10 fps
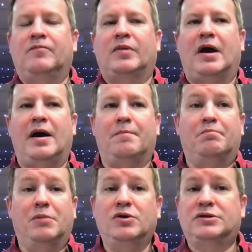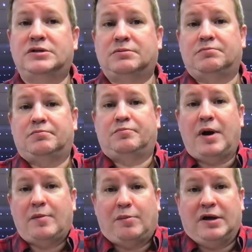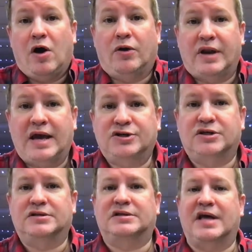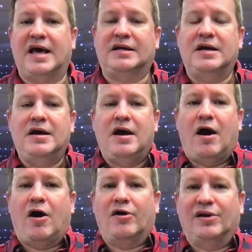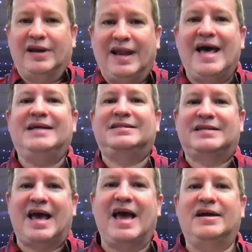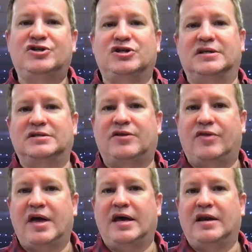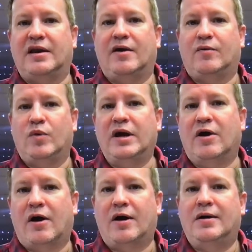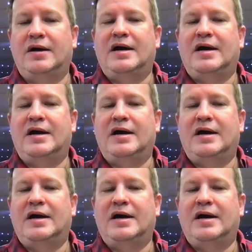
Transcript: probably all nations, that are less anxious than we are.